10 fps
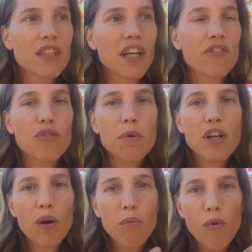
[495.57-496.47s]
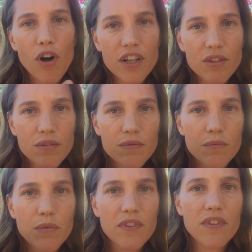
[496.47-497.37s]
and to become one
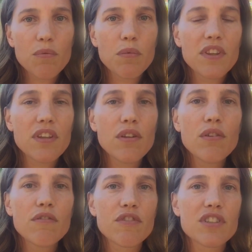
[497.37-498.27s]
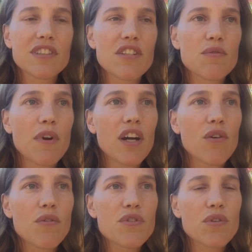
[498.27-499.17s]
with the universe. That's why
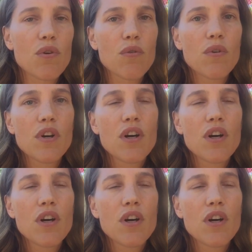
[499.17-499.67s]
also